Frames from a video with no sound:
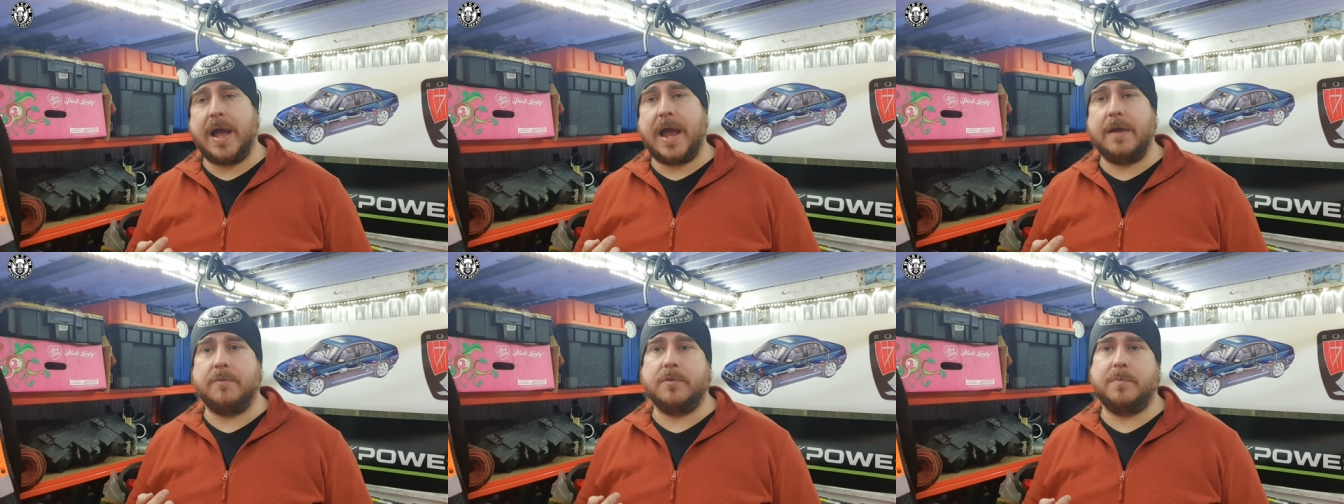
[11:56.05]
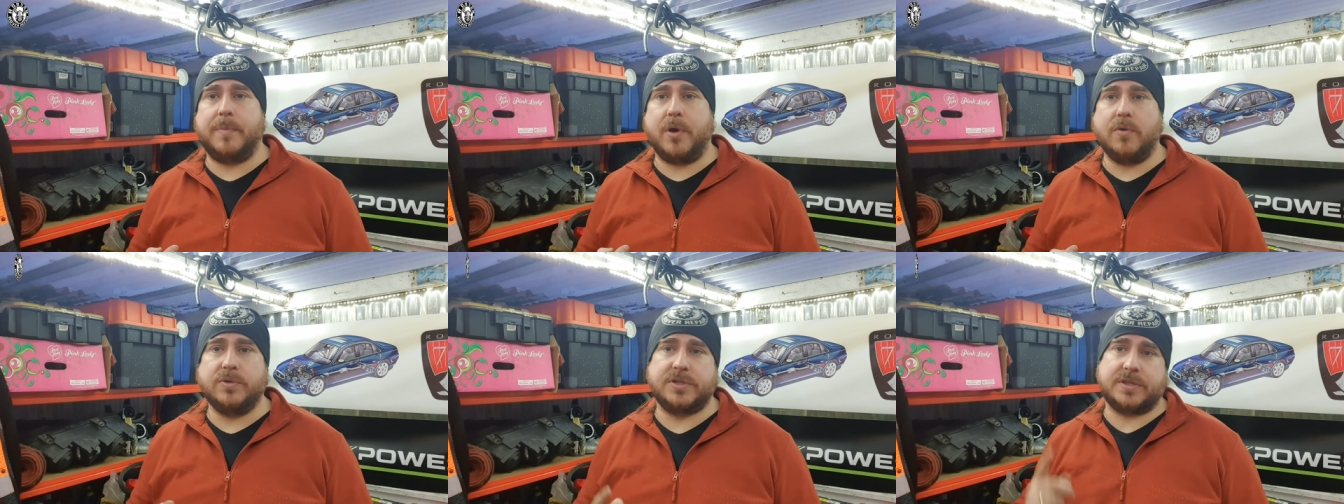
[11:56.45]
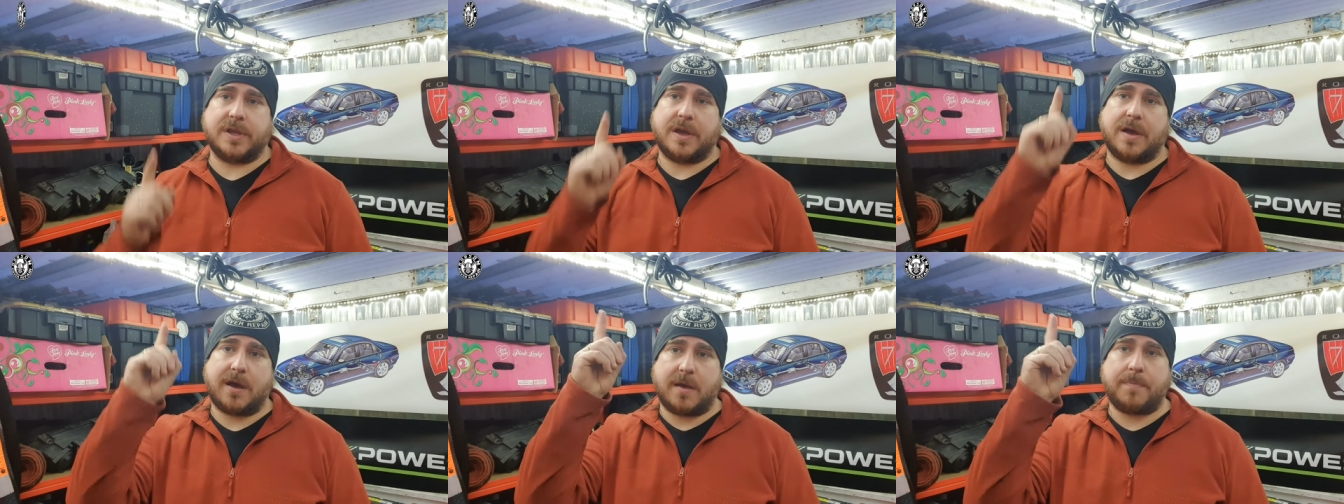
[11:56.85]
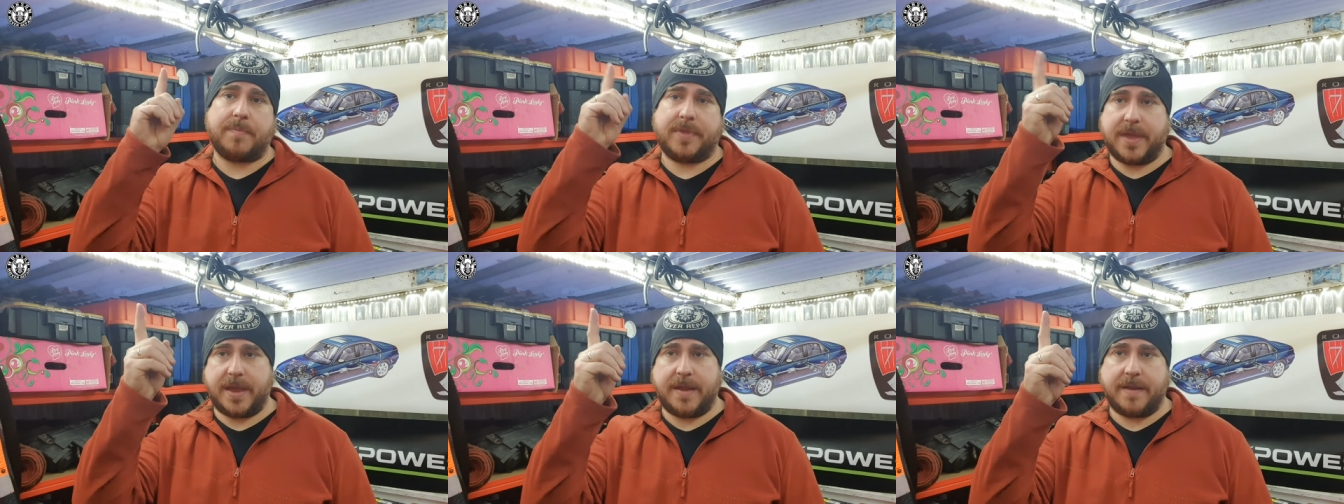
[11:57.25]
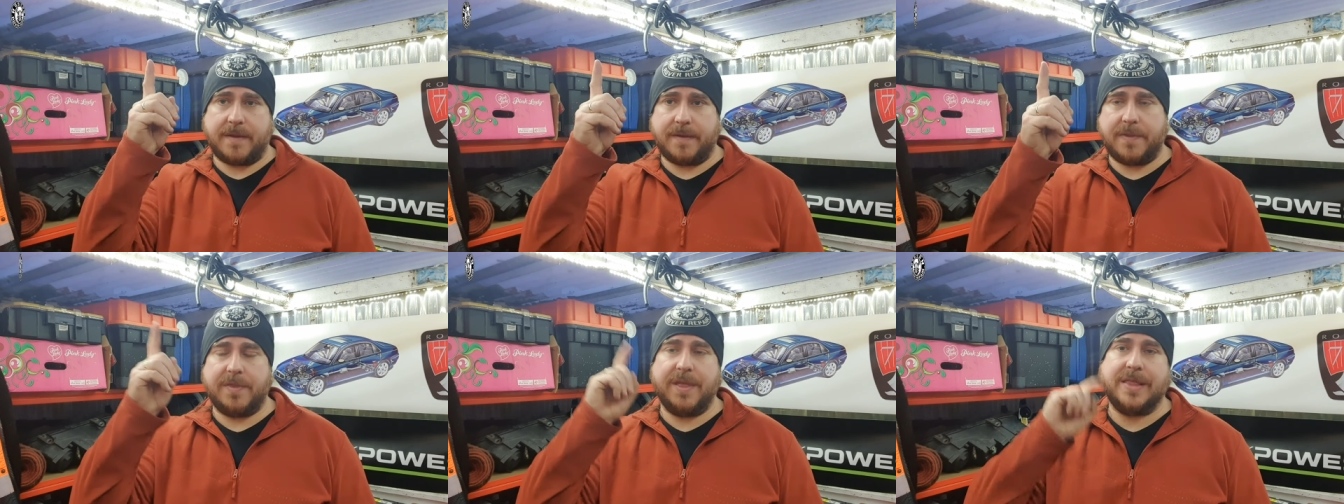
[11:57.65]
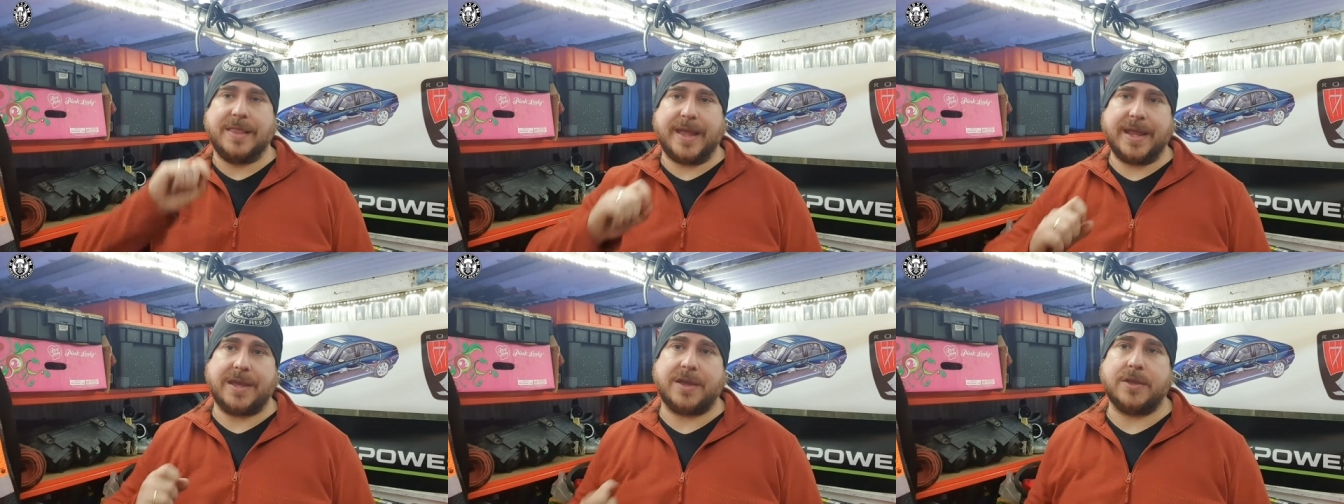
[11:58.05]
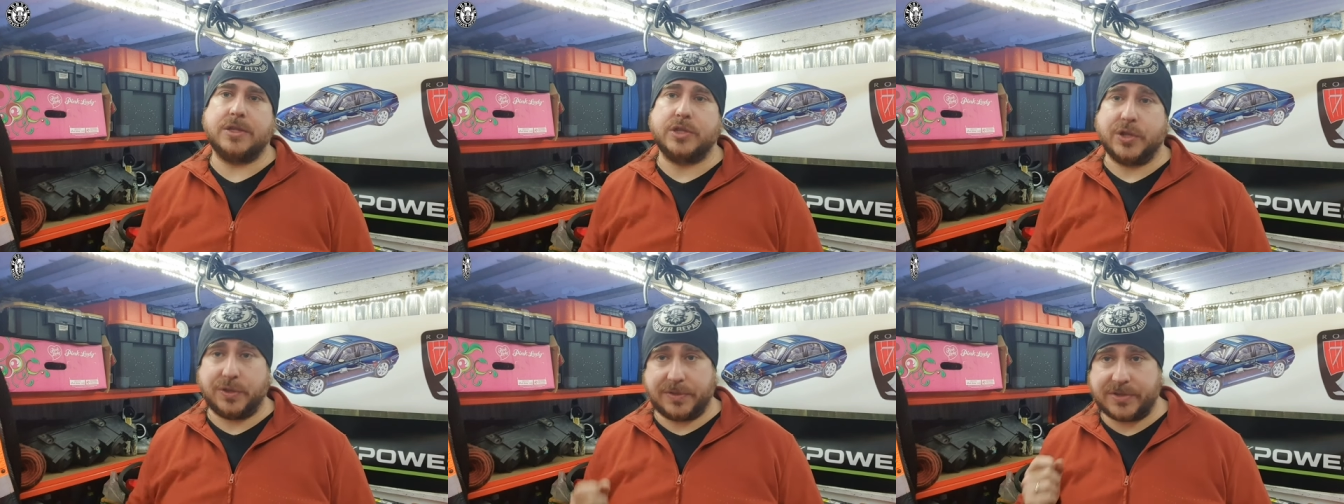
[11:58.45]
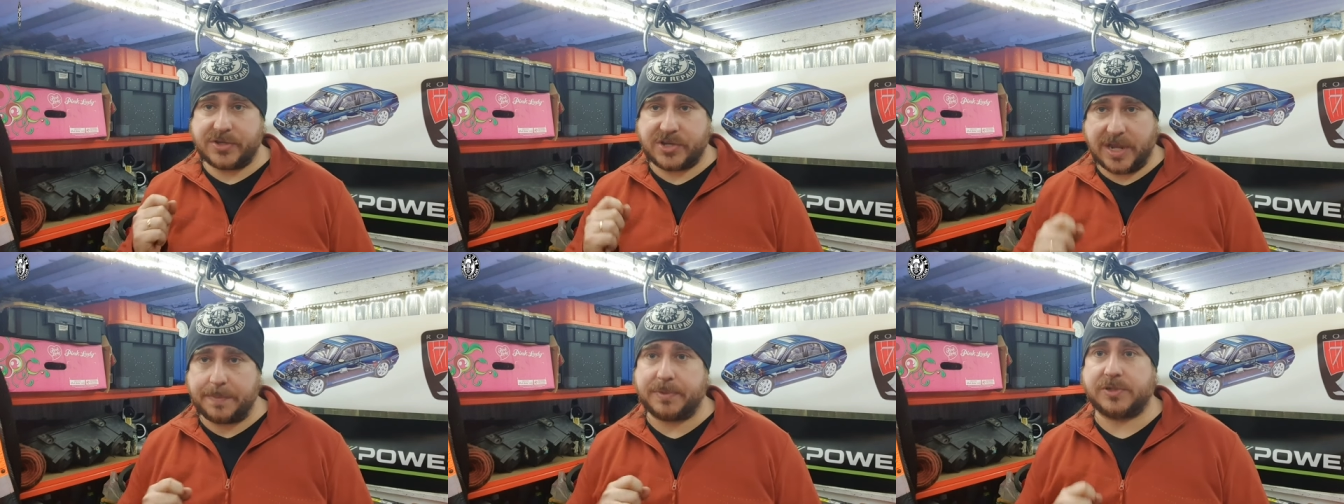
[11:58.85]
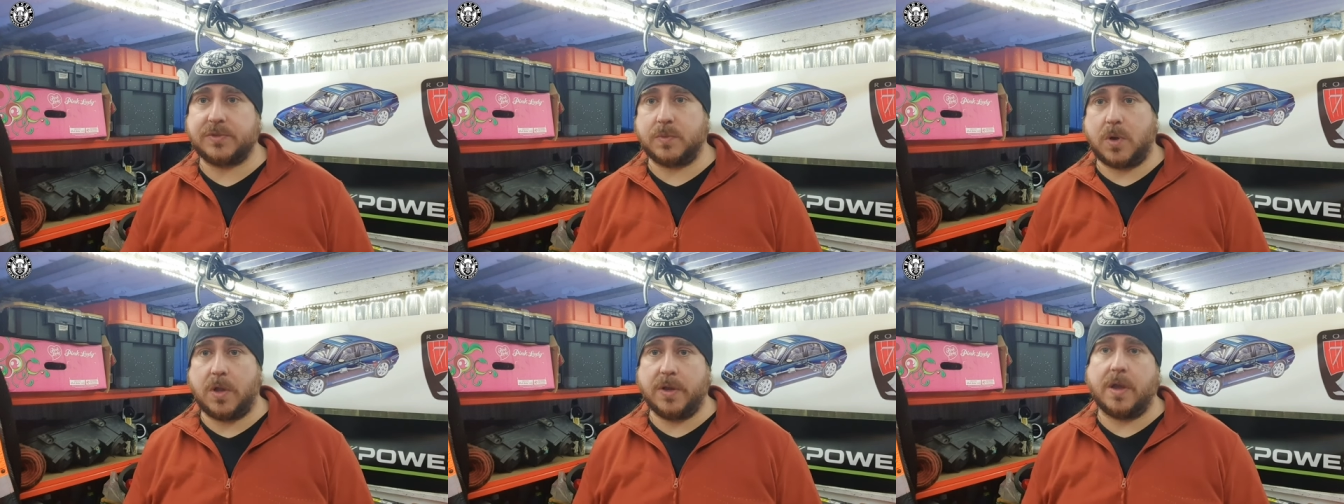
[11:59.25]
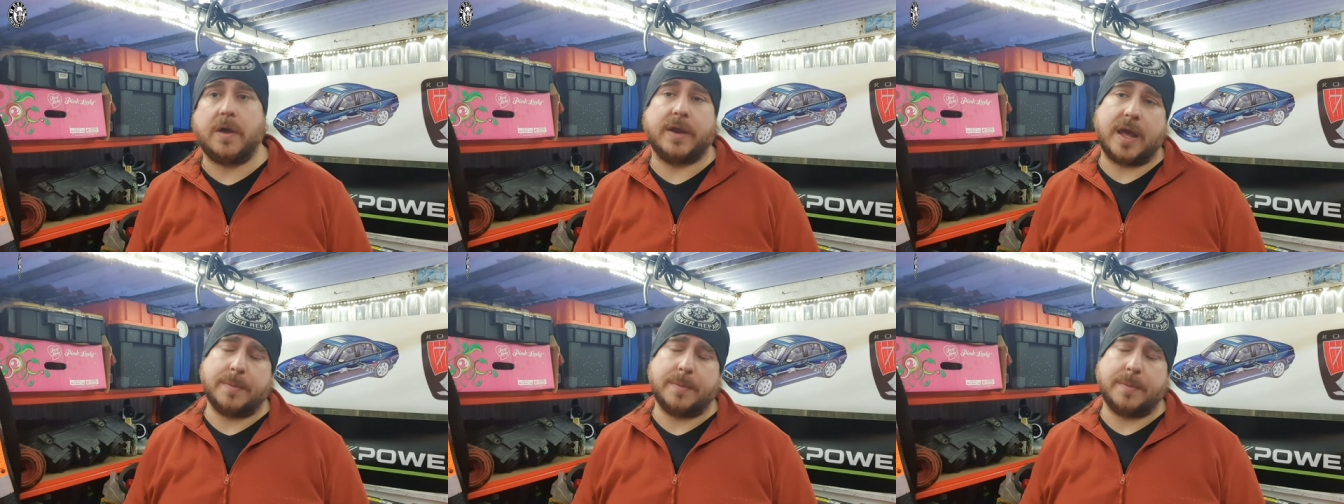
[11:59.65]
I will post up there the link to the cheapest one on